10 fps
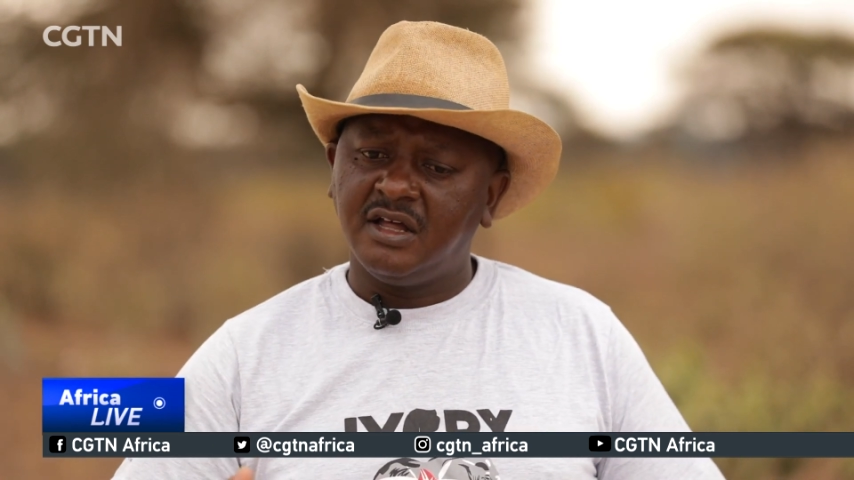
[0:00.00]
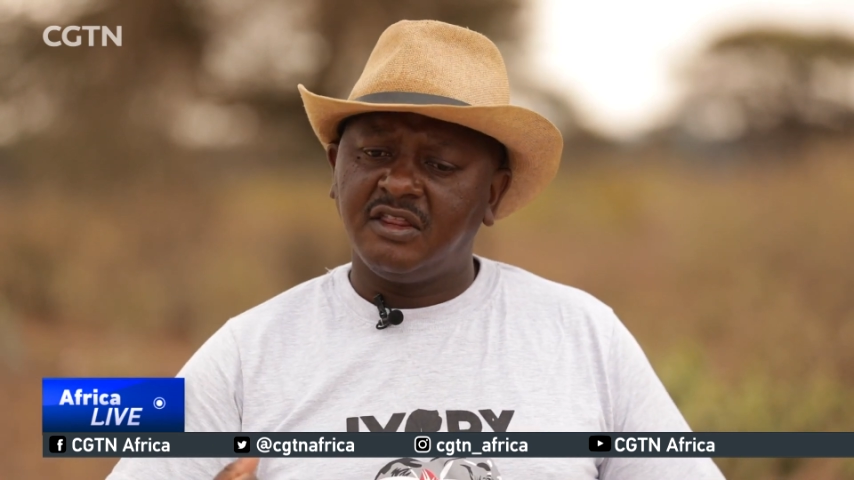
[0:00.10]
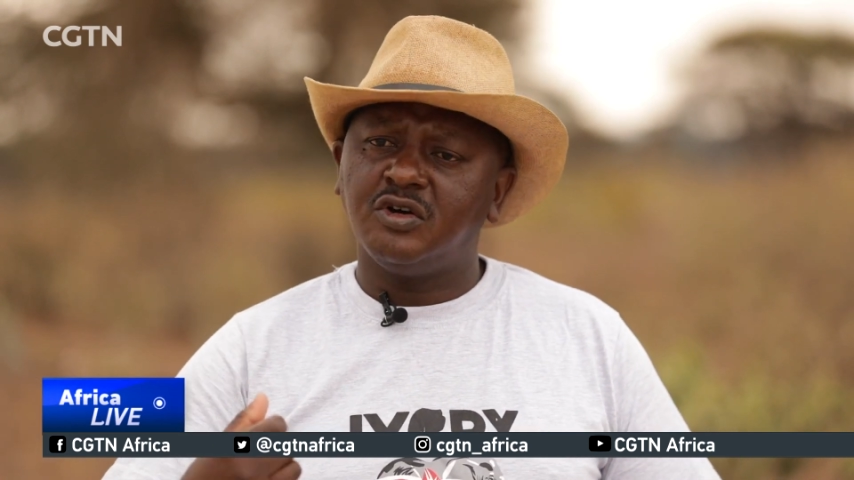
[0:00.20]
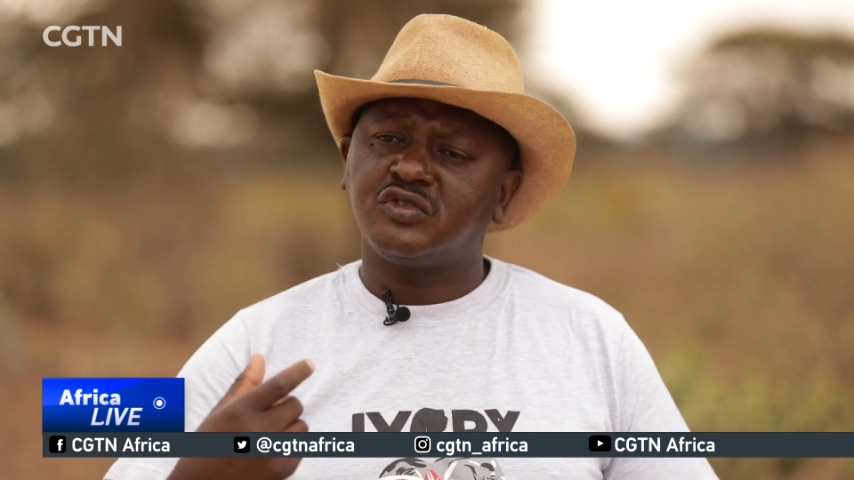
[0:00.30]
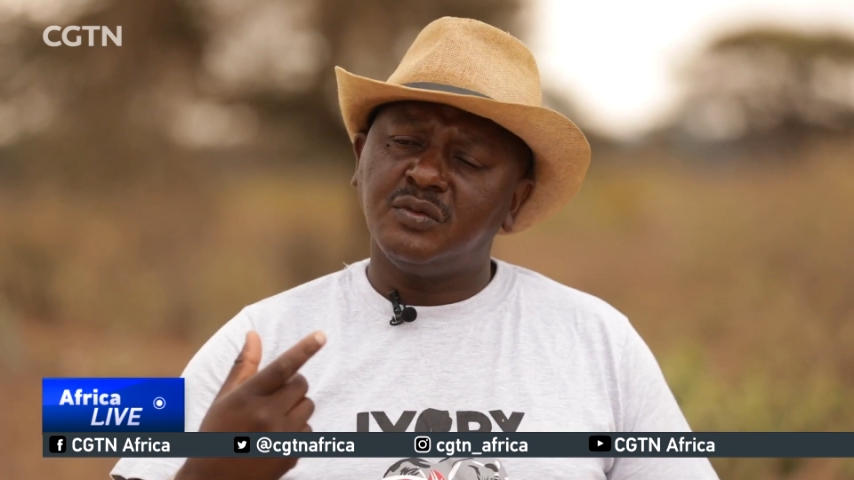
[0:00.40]

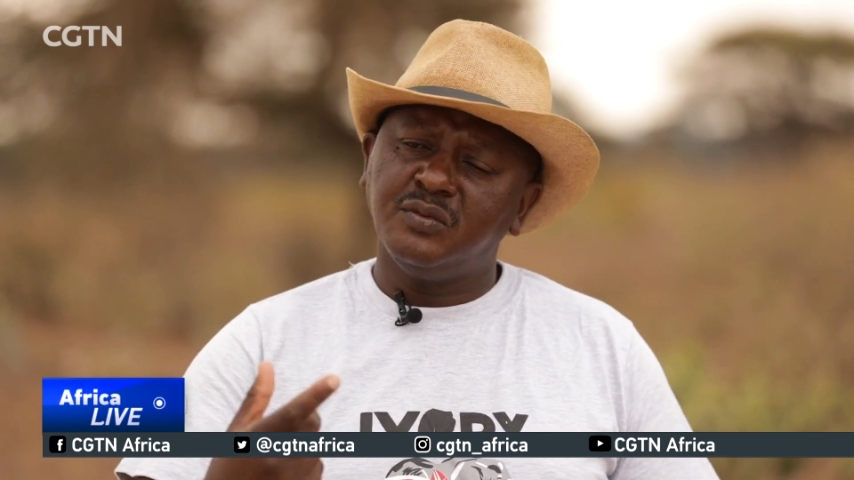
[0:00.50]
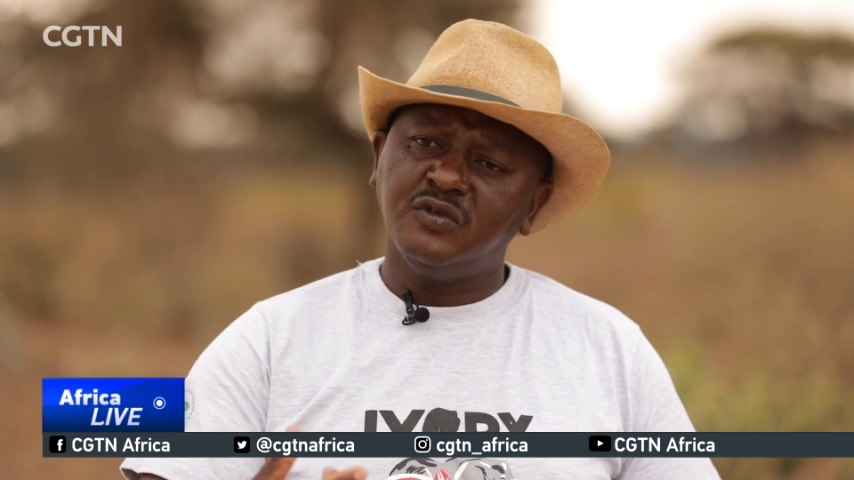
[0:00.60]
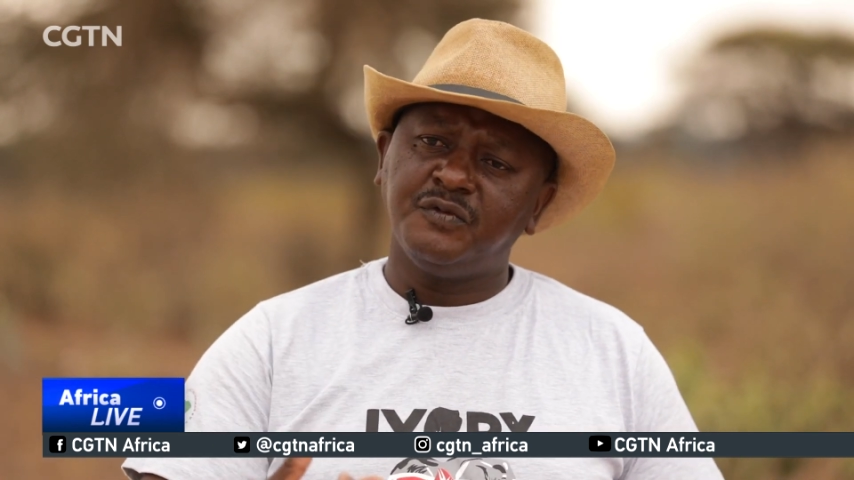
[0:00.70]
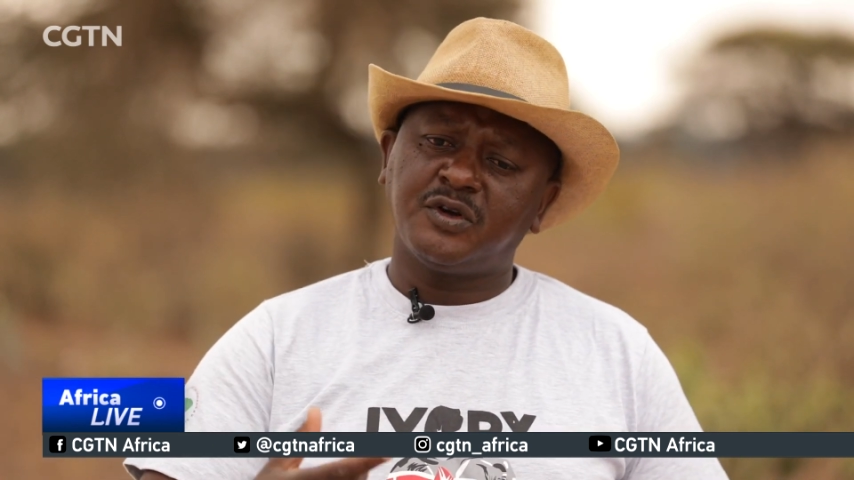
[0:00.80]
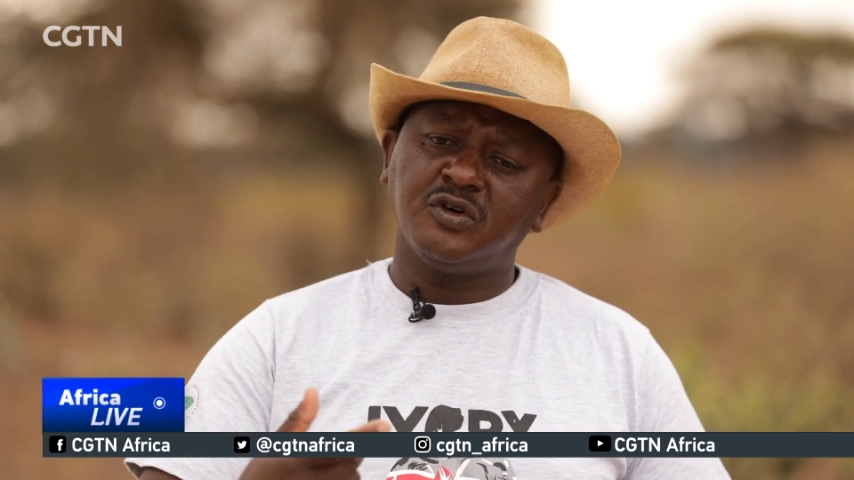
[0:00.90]
They also
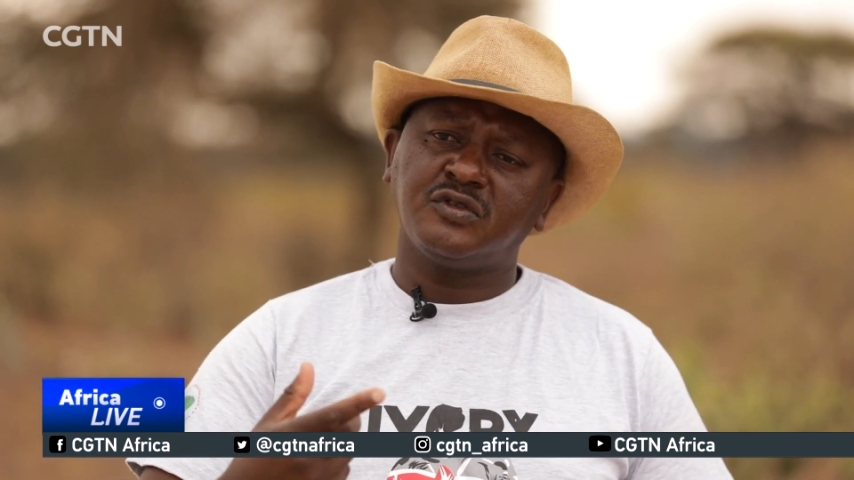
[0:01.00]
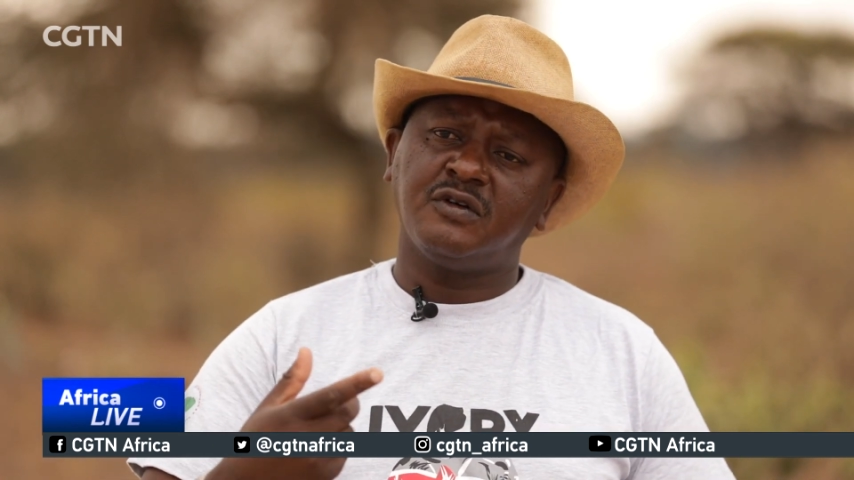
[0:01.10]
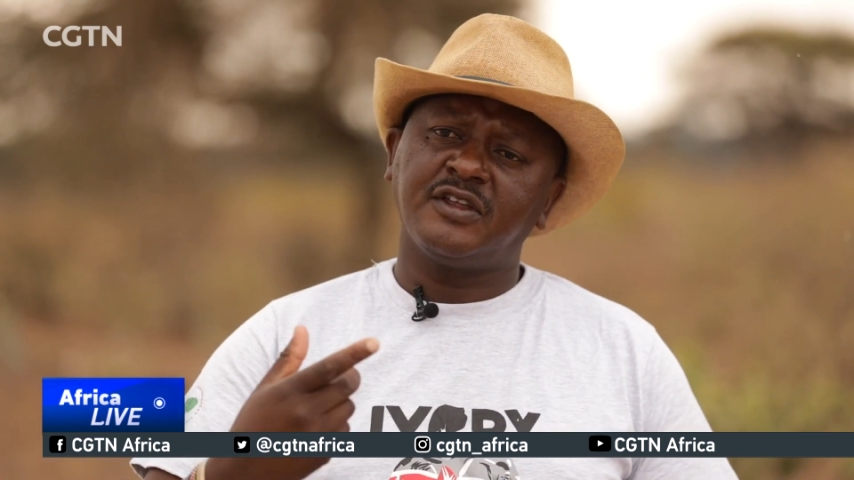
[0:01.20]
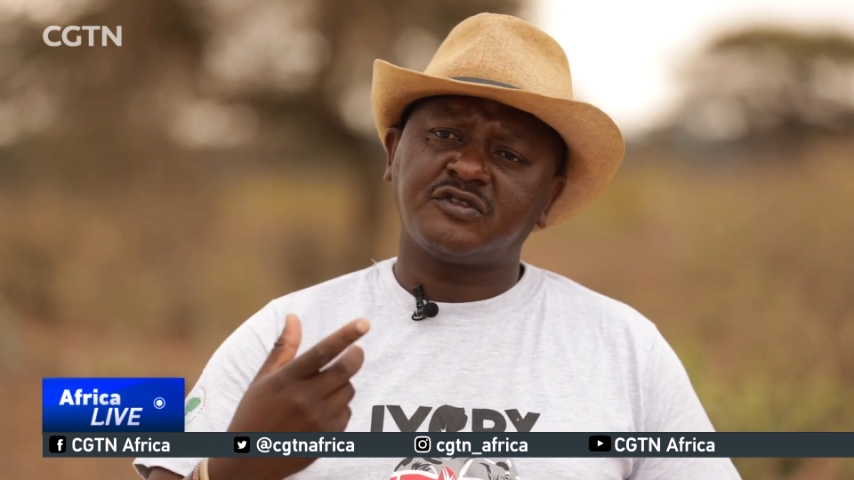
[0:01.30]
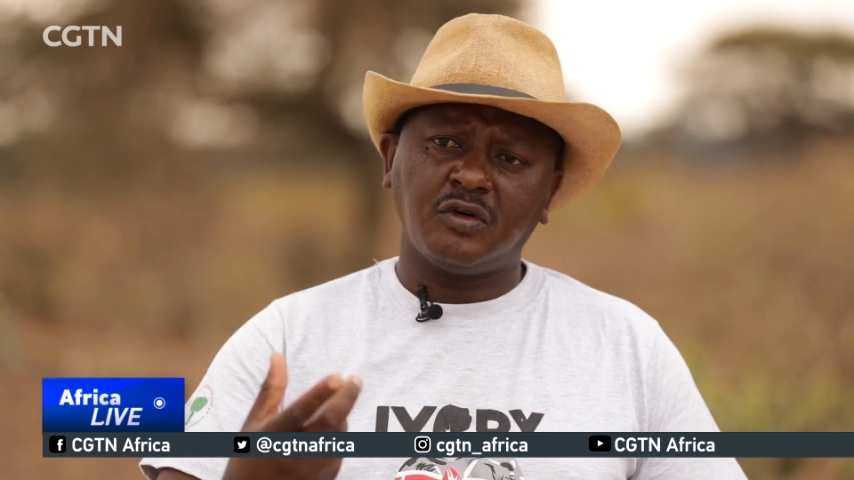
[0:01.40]
move because
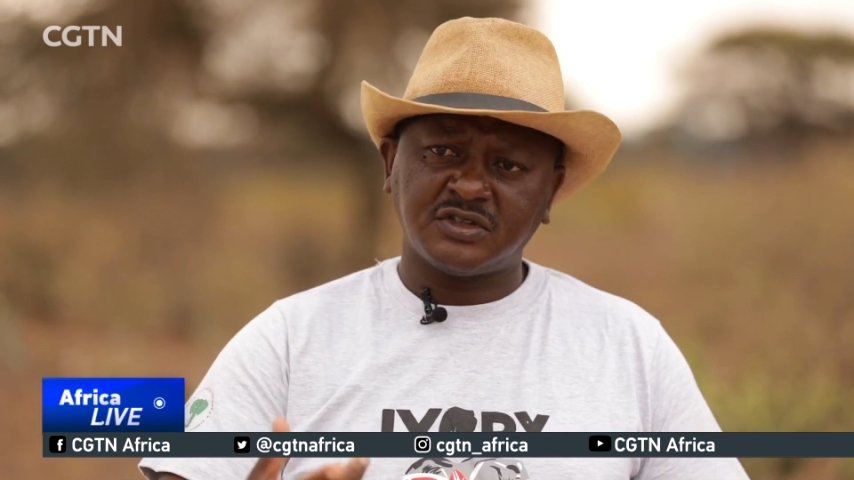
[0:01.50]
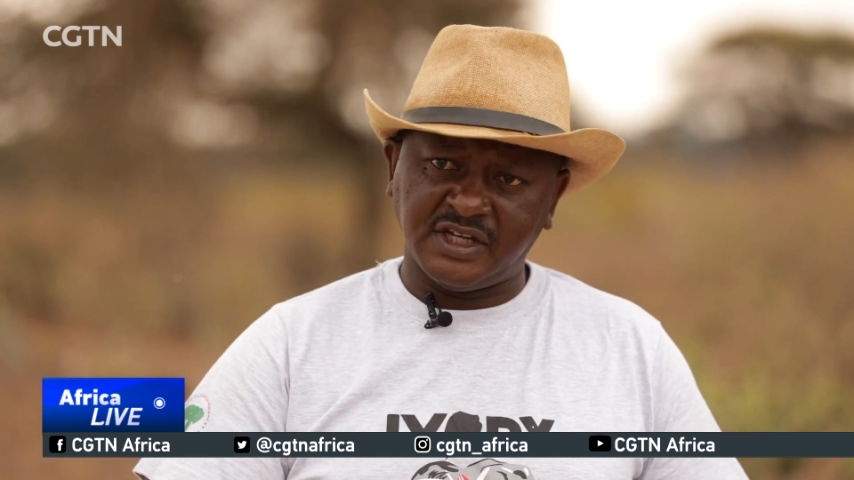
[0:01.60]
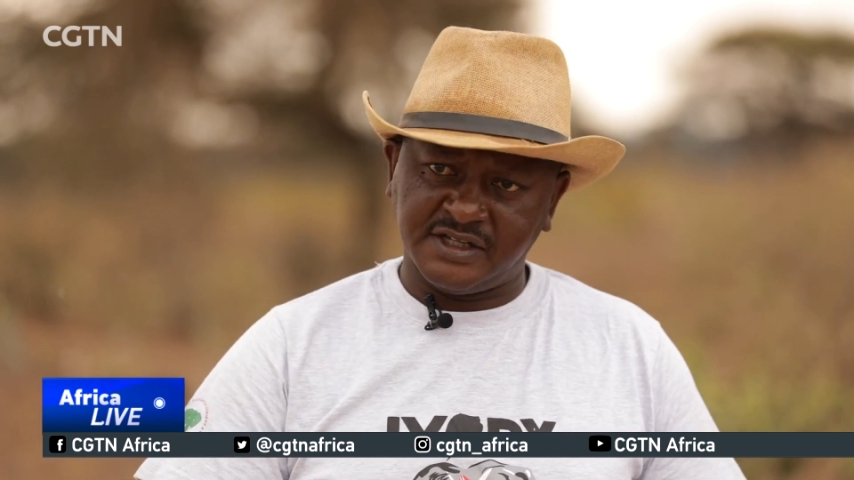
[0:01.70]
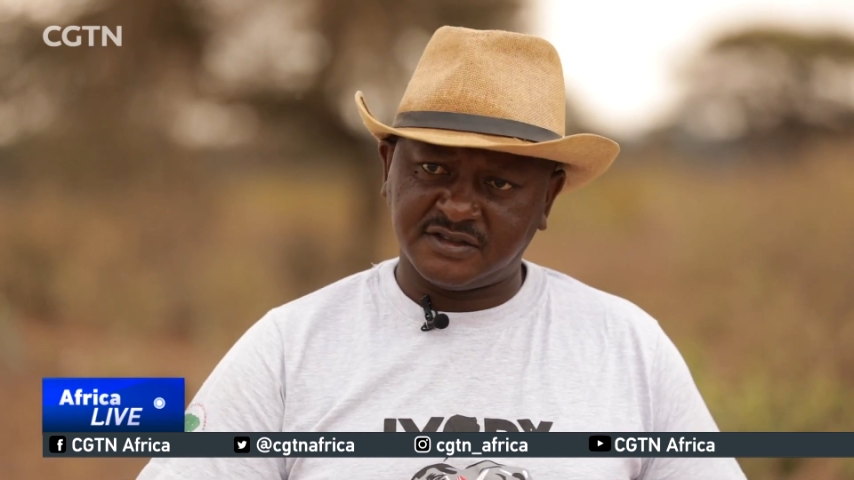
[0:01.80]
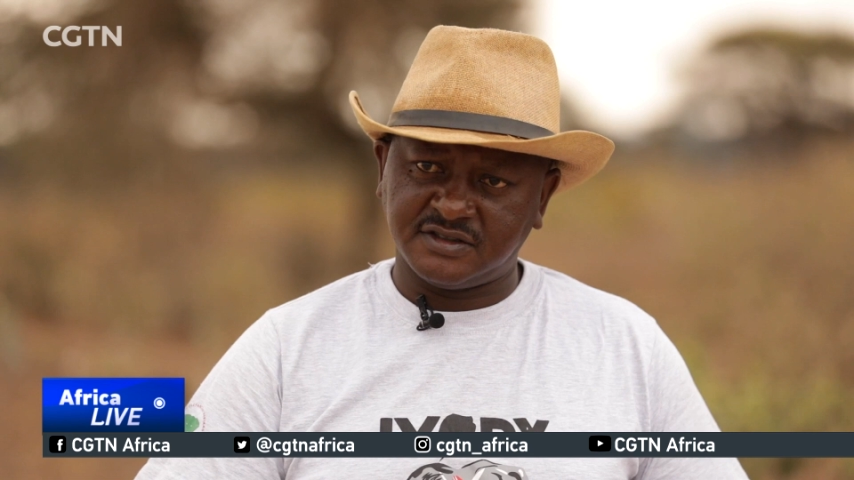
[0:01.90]
of the
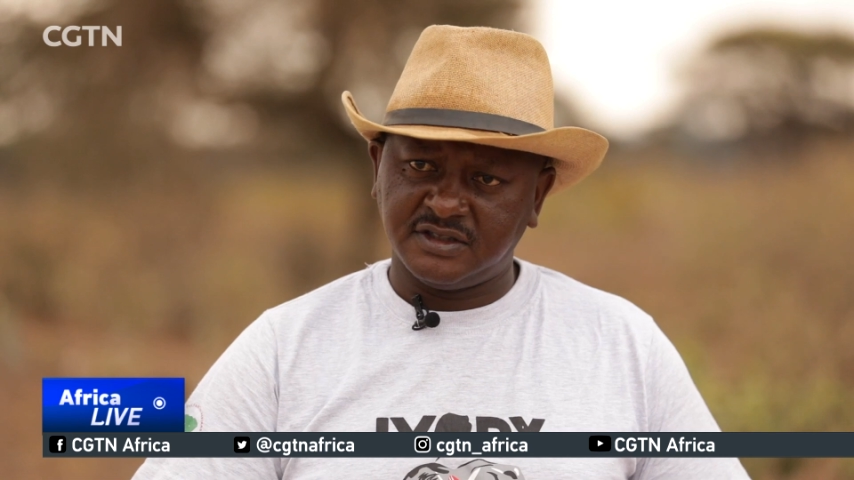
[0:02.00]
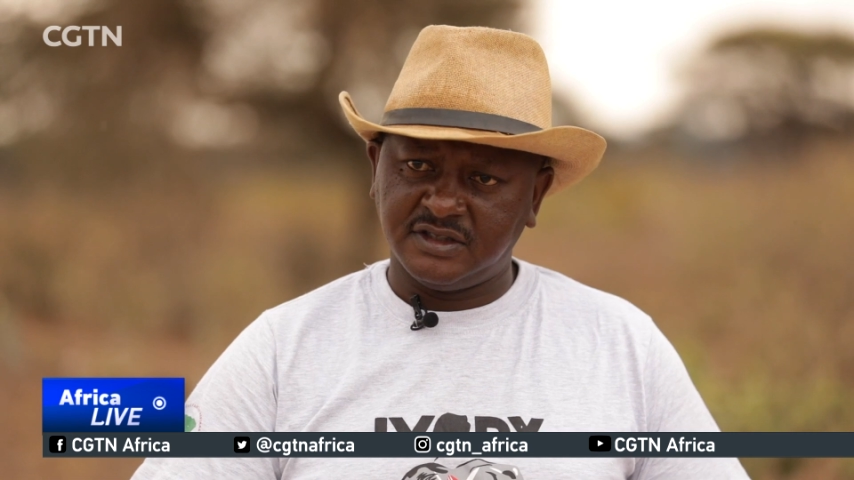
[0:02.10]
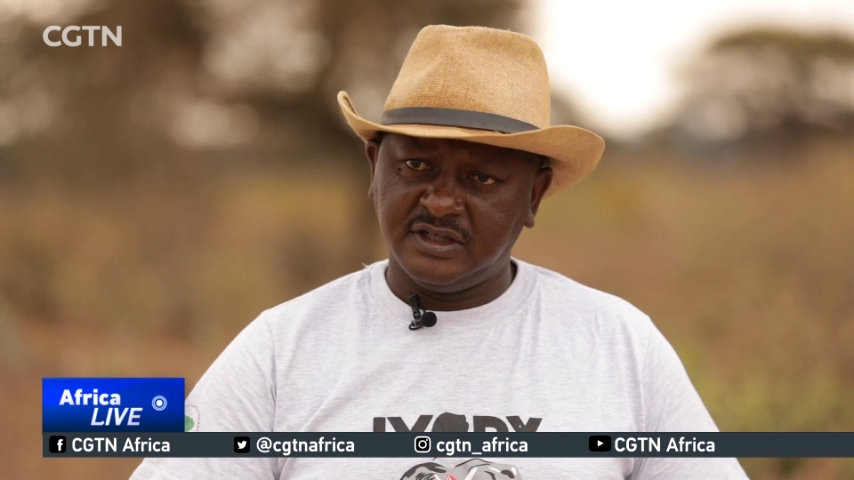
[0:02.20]
saltlings.